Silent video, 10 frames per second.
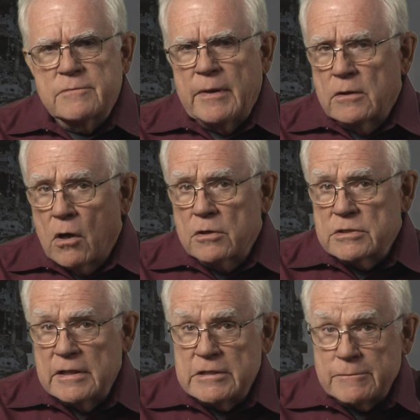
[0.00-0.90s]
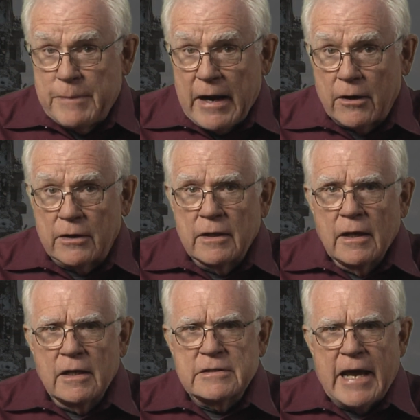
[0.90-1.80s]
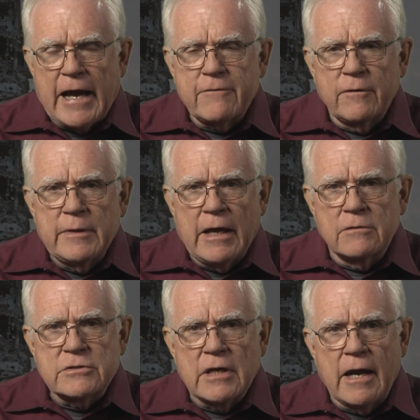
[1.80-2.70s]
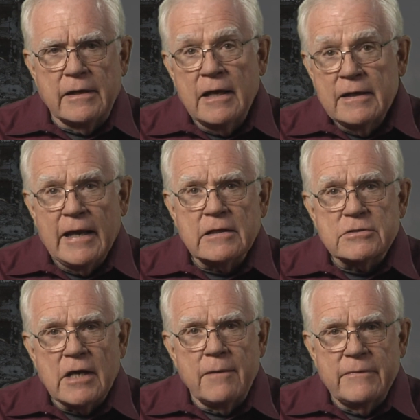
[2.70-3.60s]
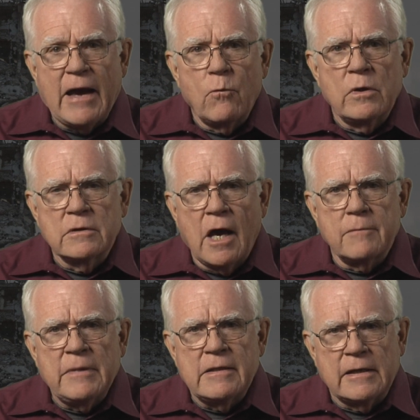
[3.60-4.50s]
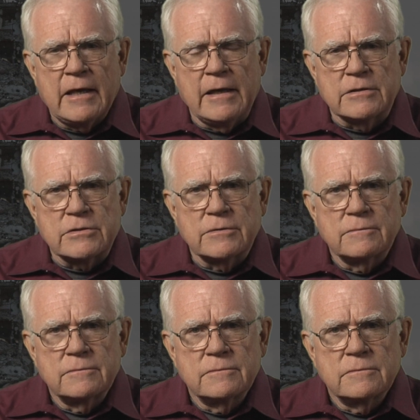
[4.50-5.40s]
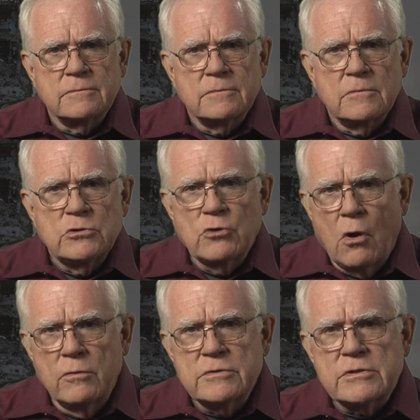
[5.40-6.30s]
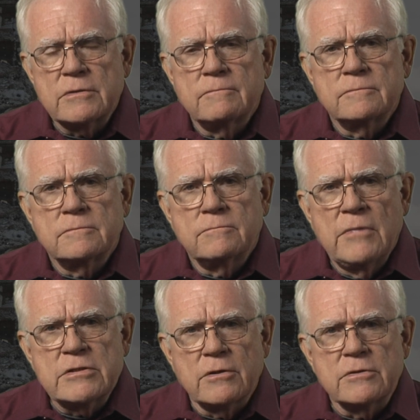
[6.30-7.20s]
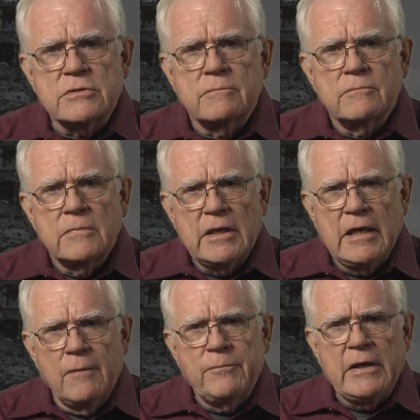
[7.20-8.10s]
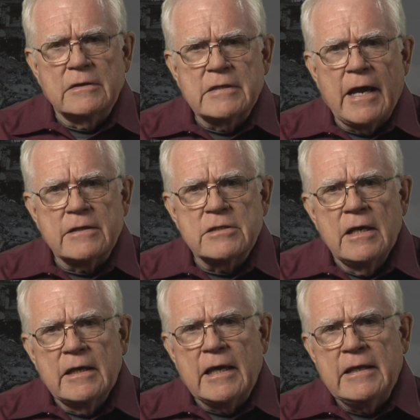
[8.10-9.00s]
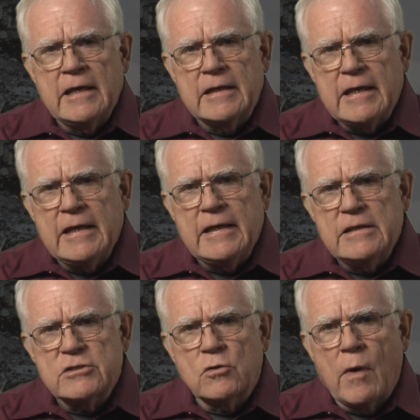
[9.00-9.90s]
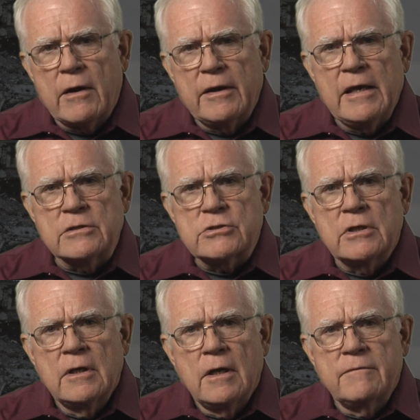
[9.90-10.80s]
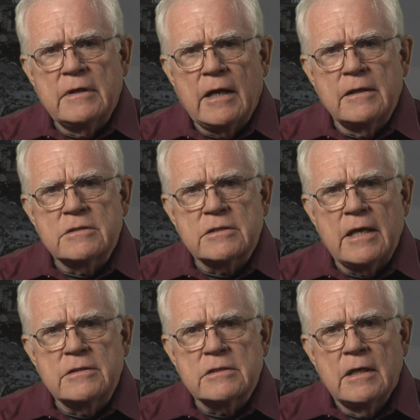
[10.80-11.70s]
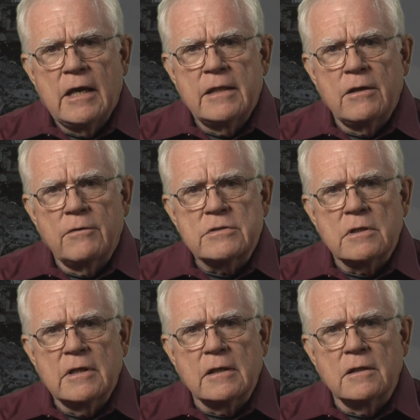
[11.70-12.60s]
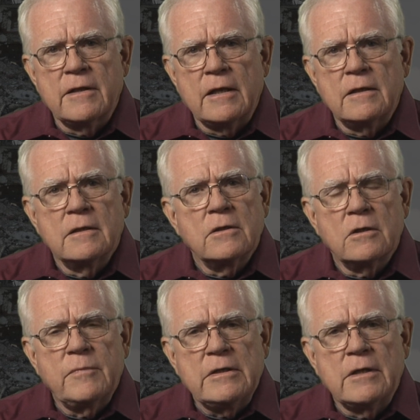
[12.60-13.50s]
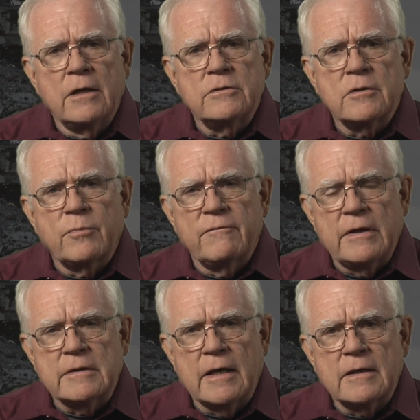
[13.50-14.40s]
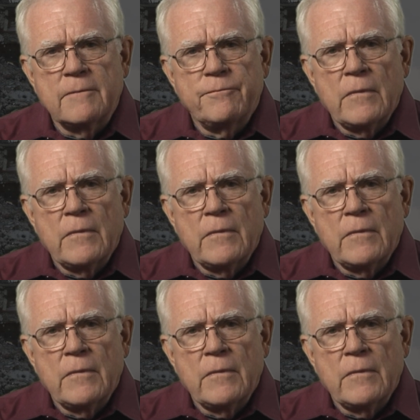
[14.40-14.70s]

has been largely spared attack from the outside. Next time, that will not be the case. Drones, missiles, EMP attacks can hit any square inch of the United States, and there is little that could be done to prevent that.